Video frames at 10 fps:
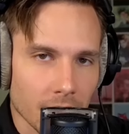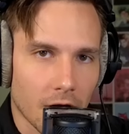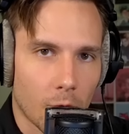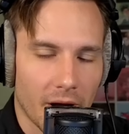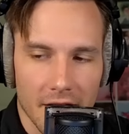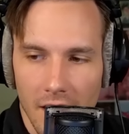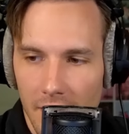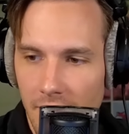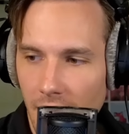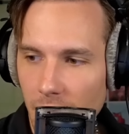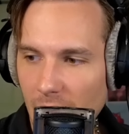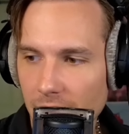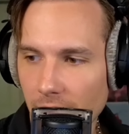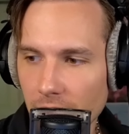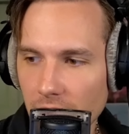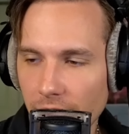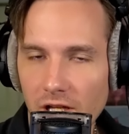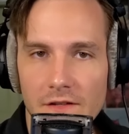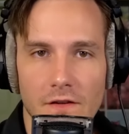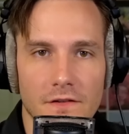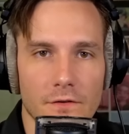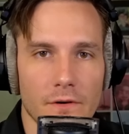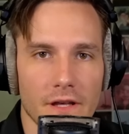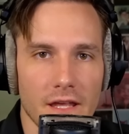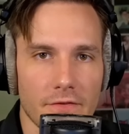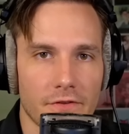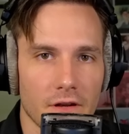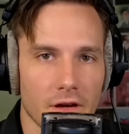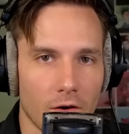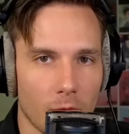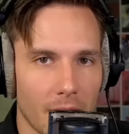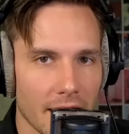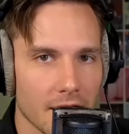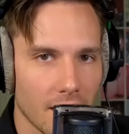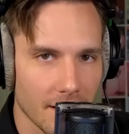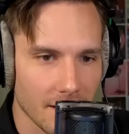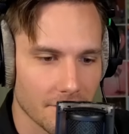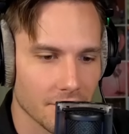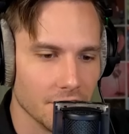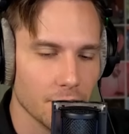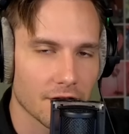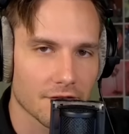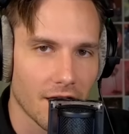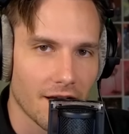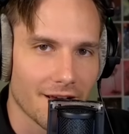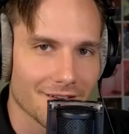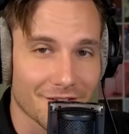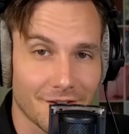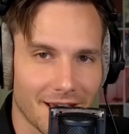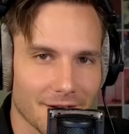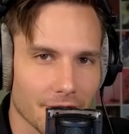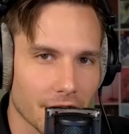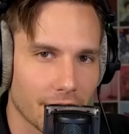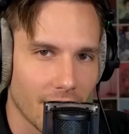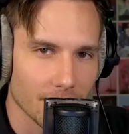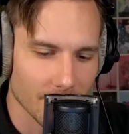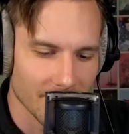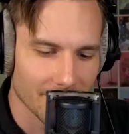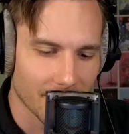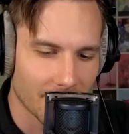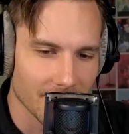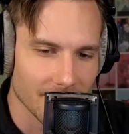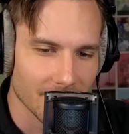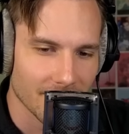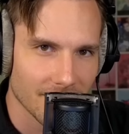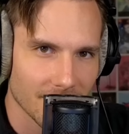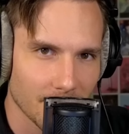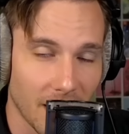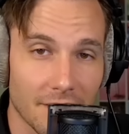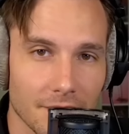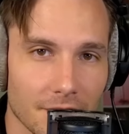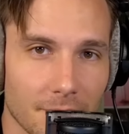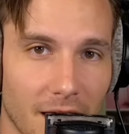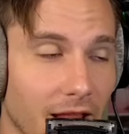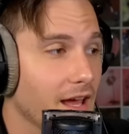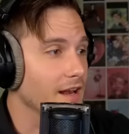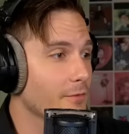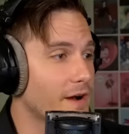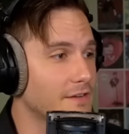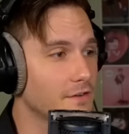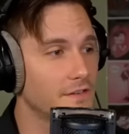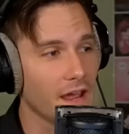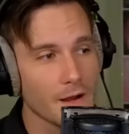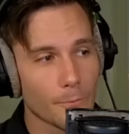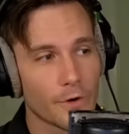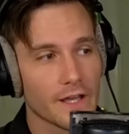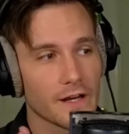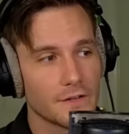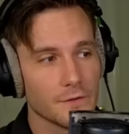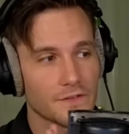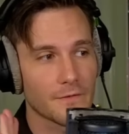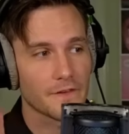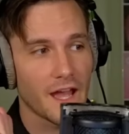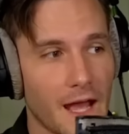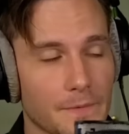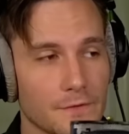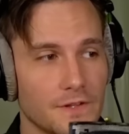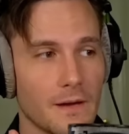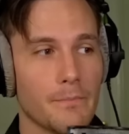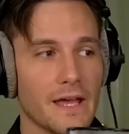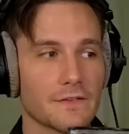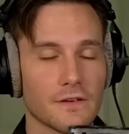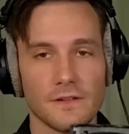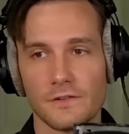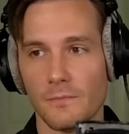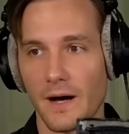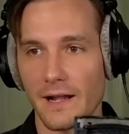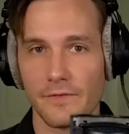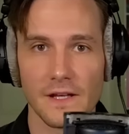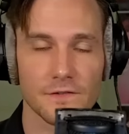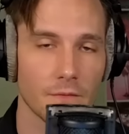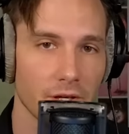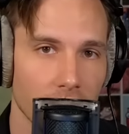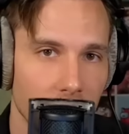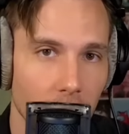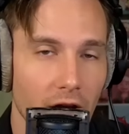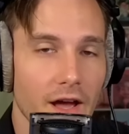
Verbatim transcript: Oh my God, I smell something different. Is it you, Ethan? Oh my God, Ethan, you just stand out of the crowd with that very pleasant smell. Anyway, today we're gonna do something absolutely amazing that you might have guessed from the intro.